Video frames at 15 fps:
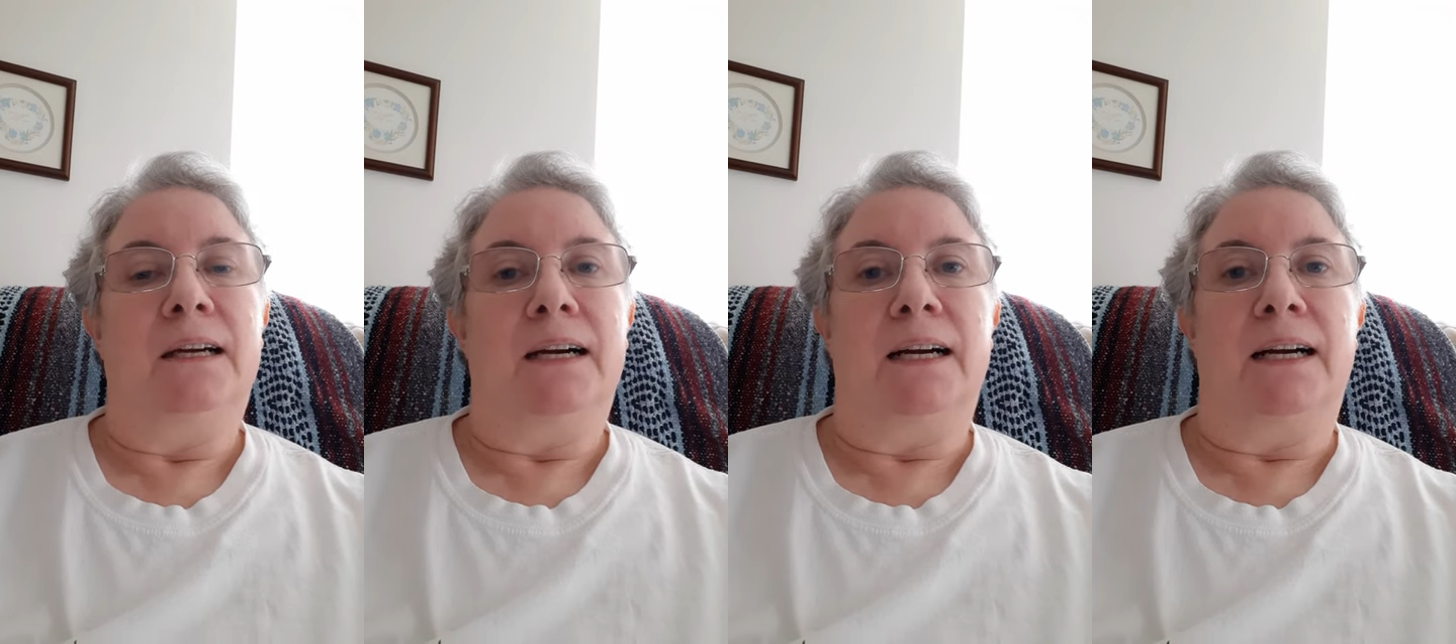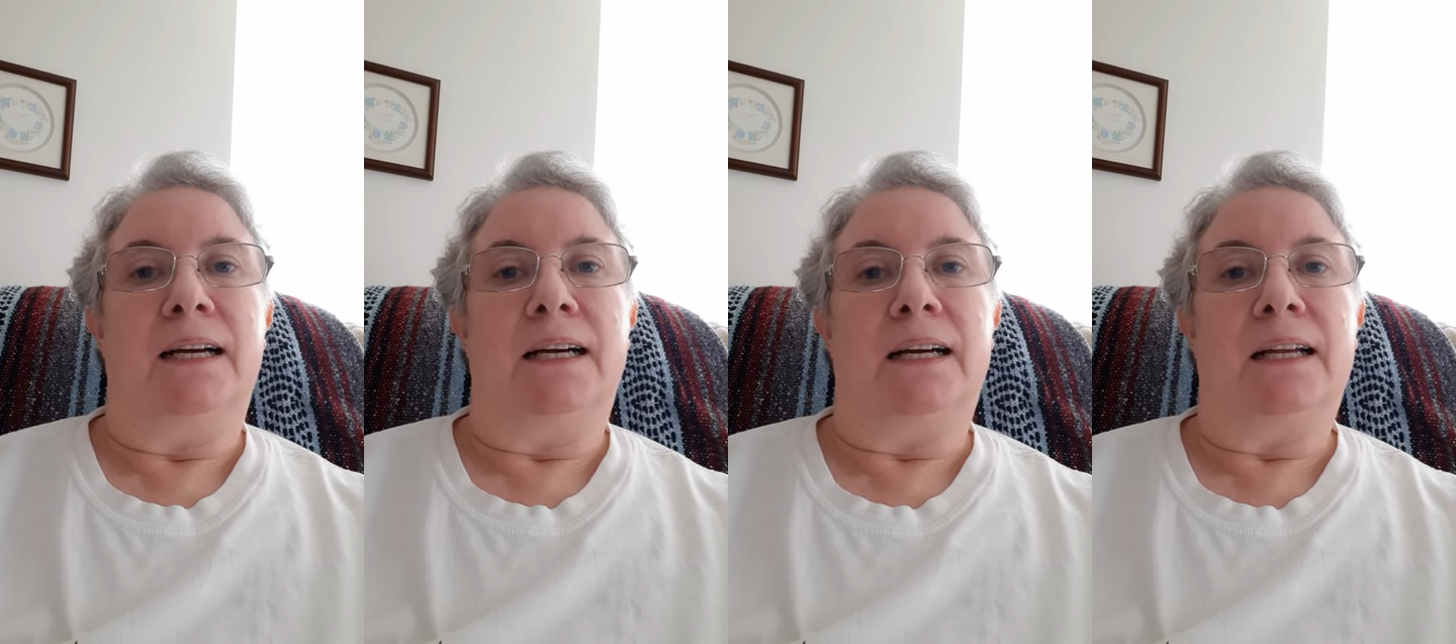
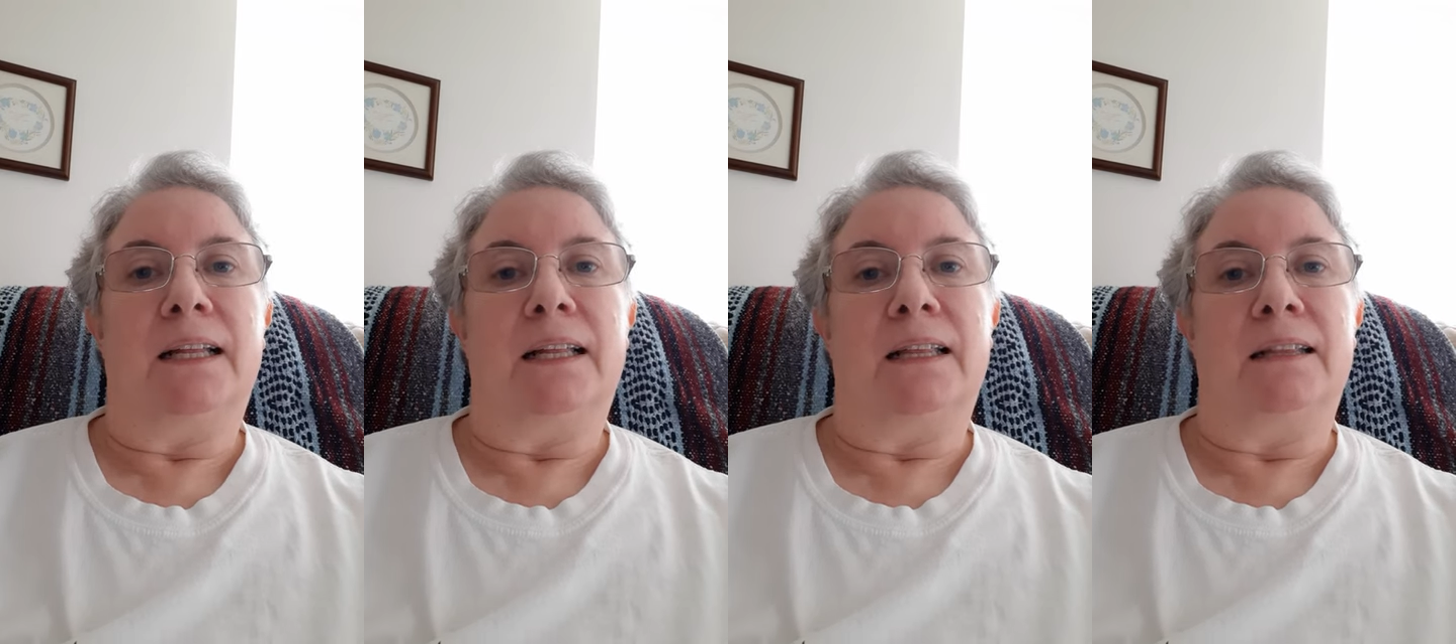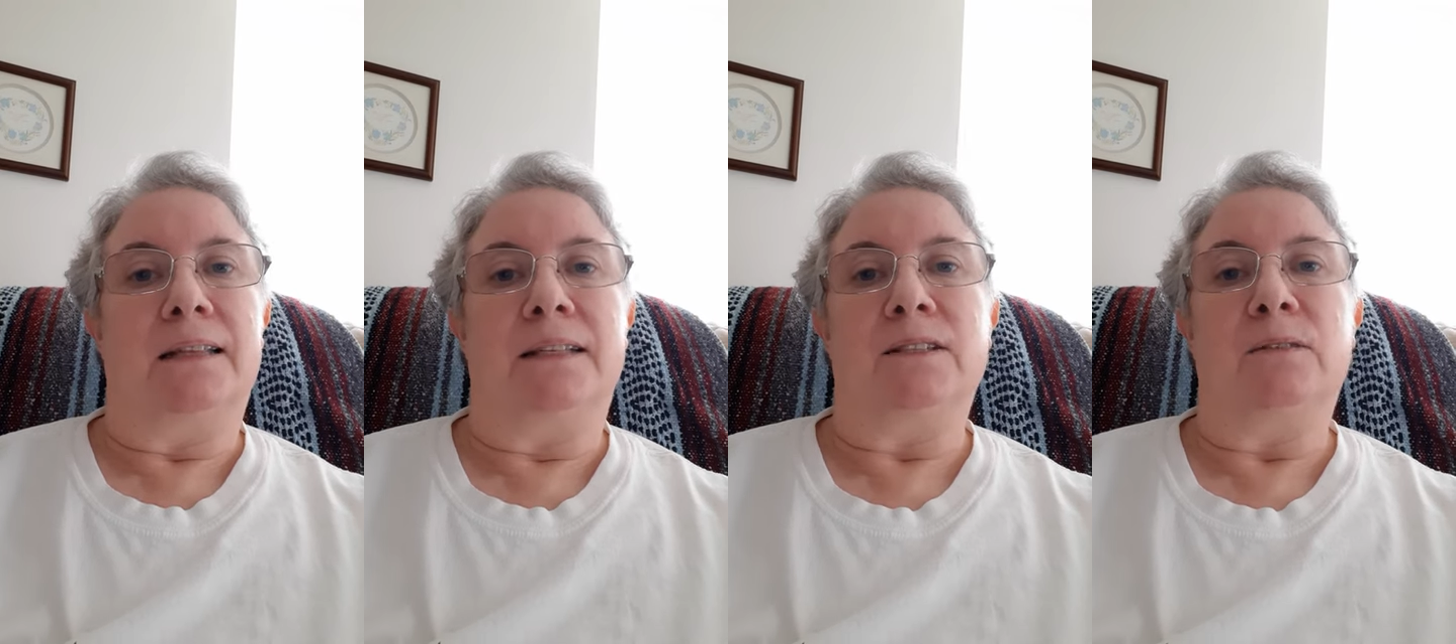Uh,
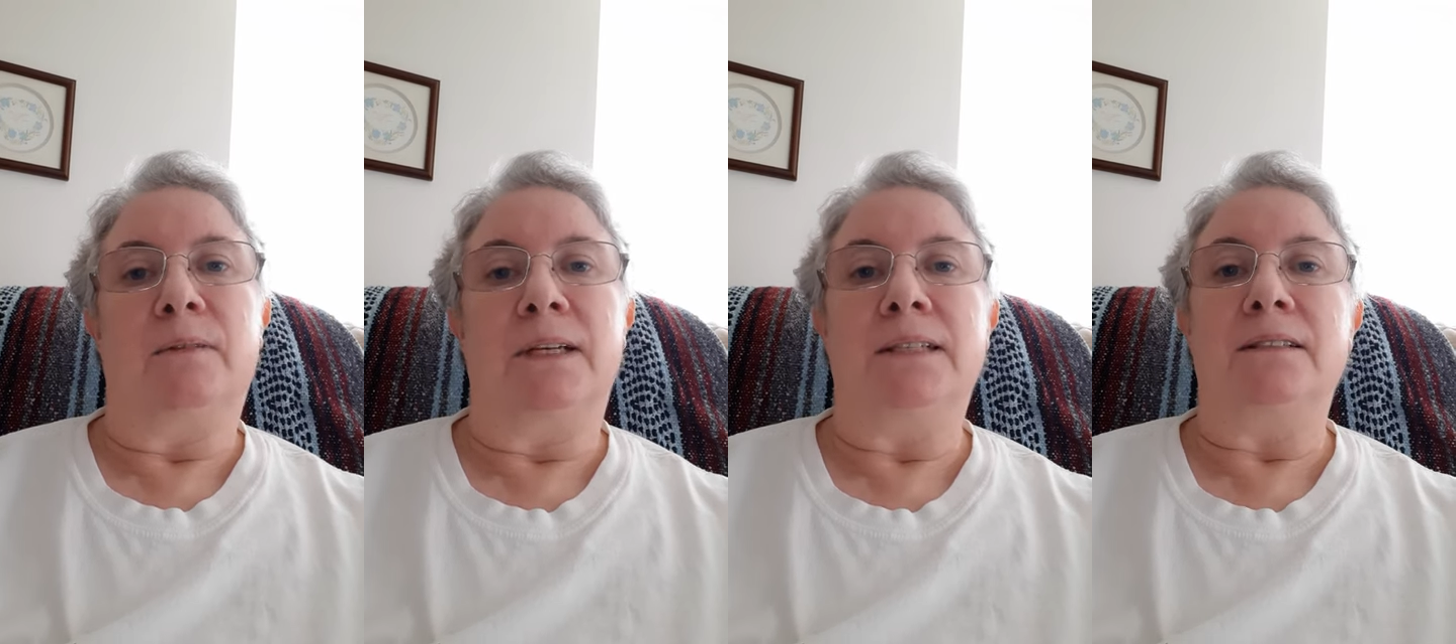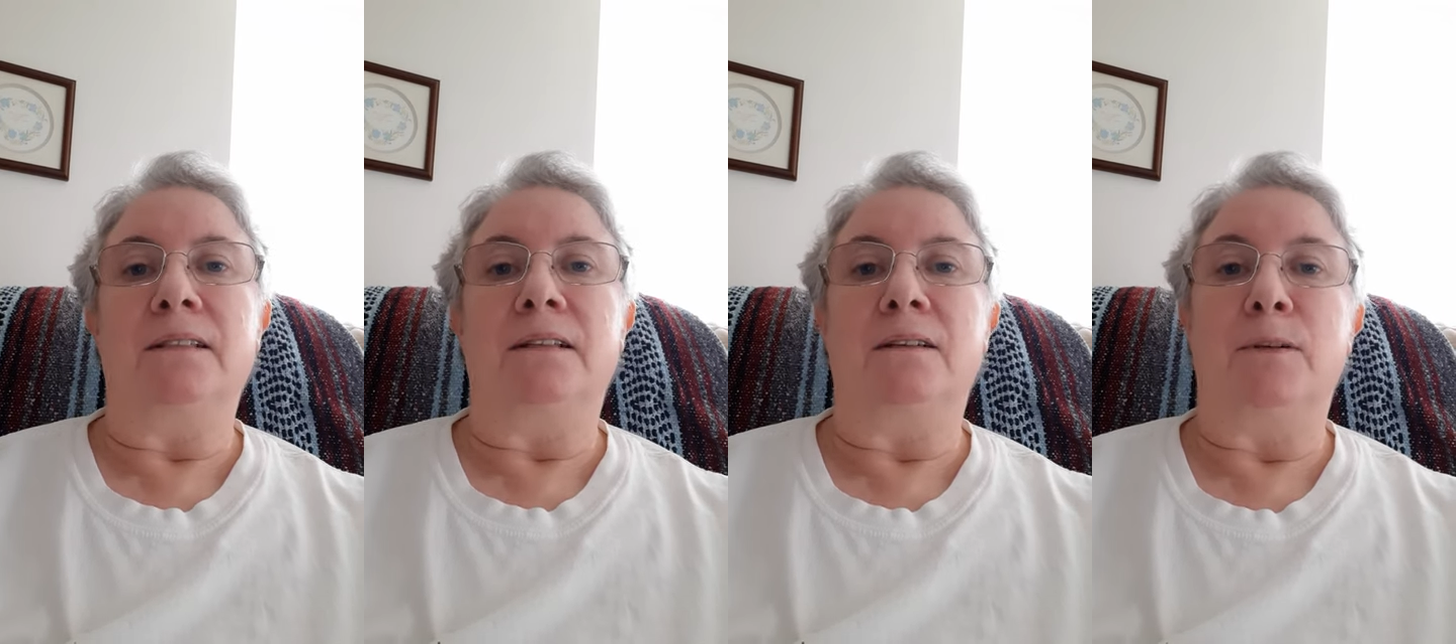this one
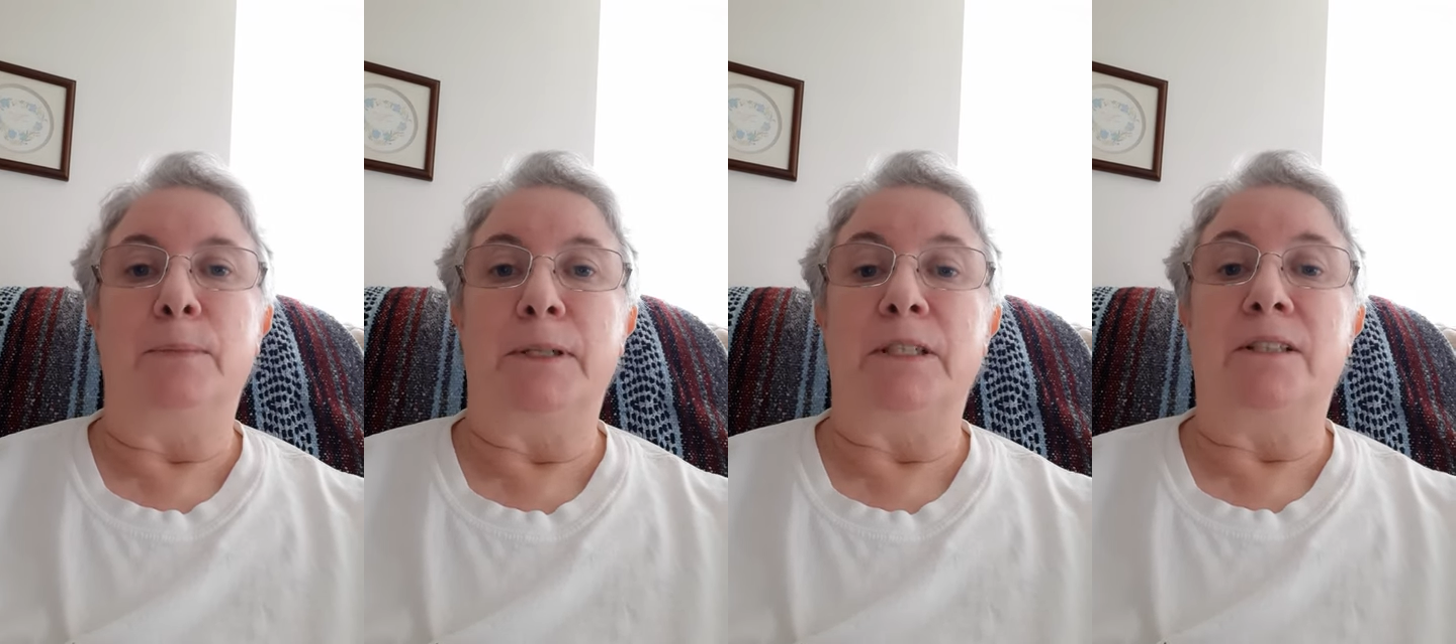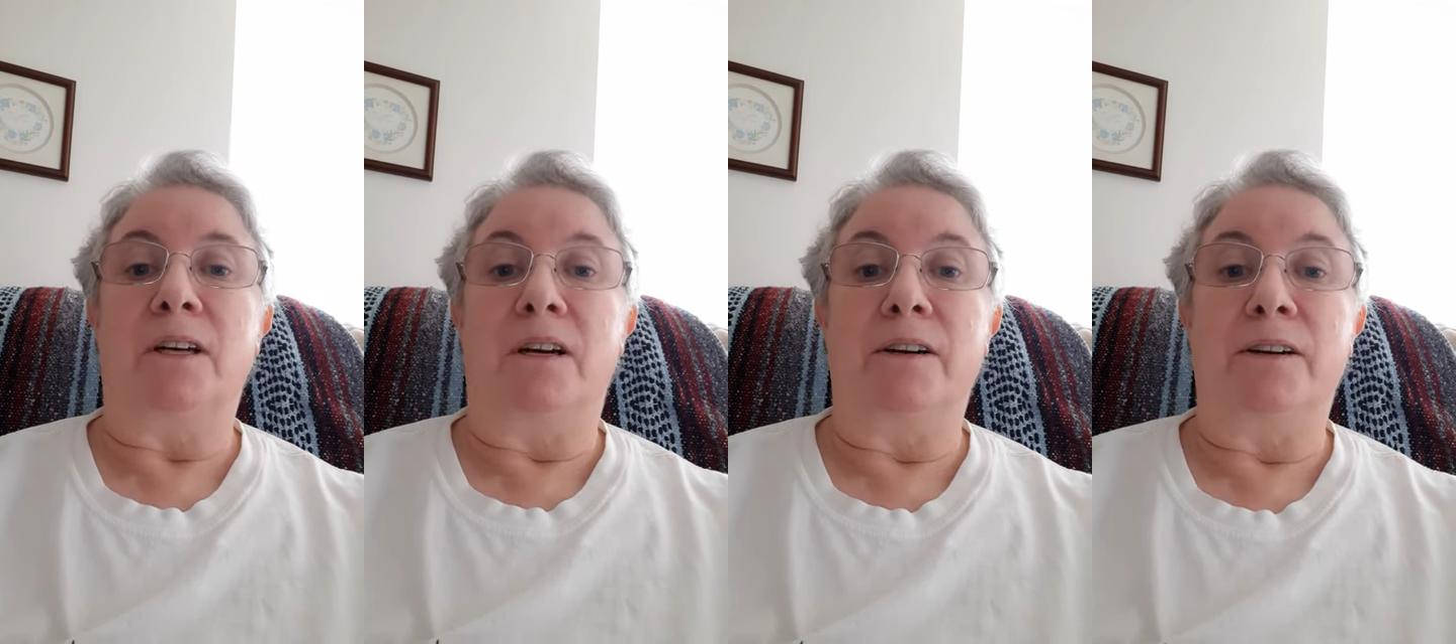is a little
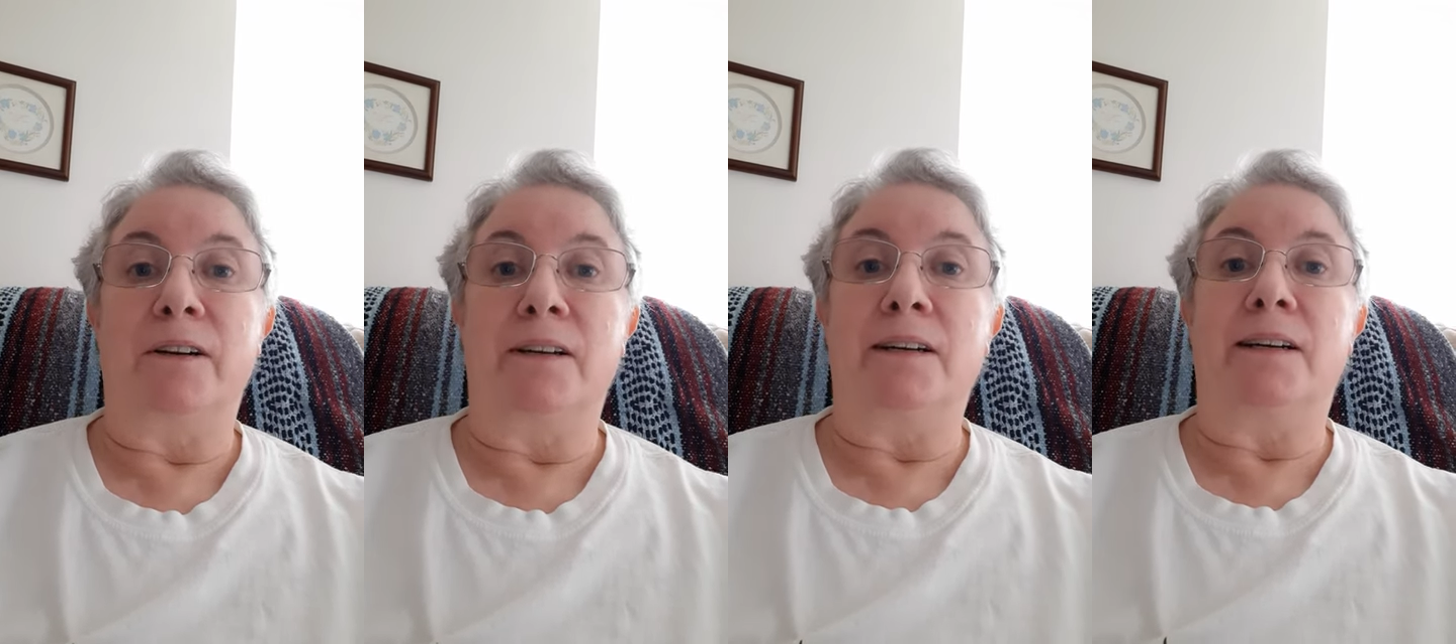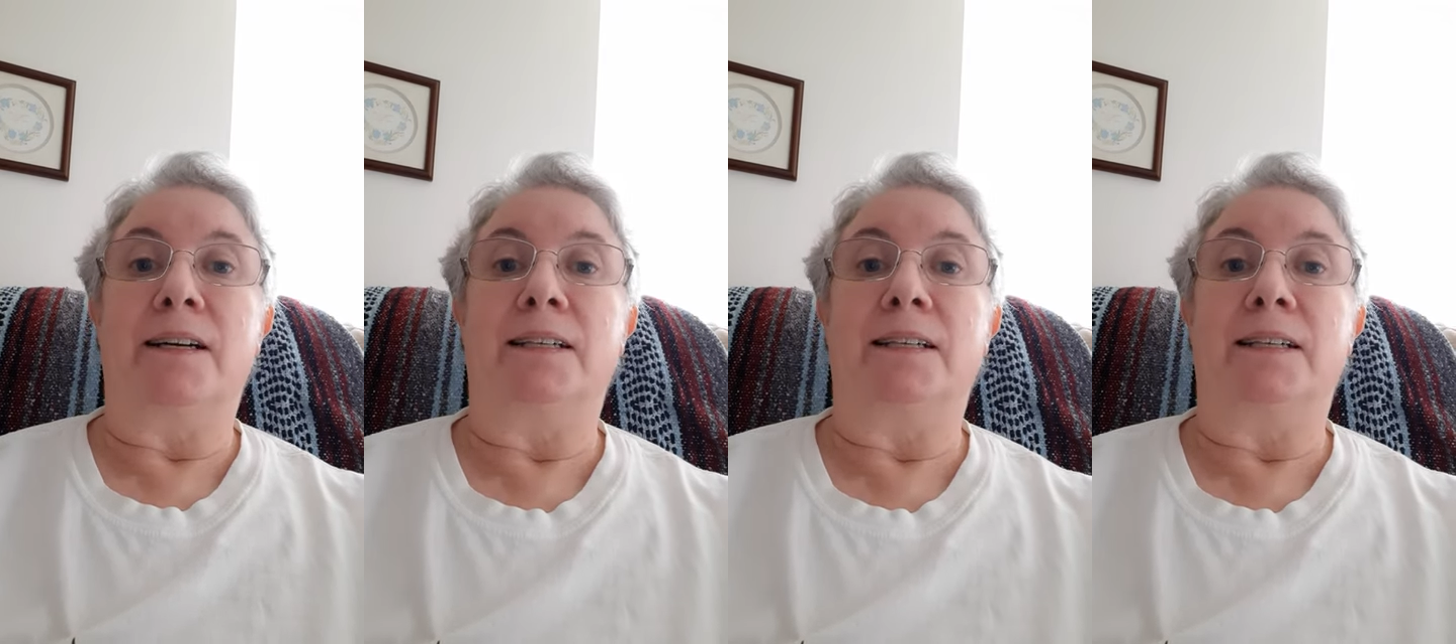bit darker,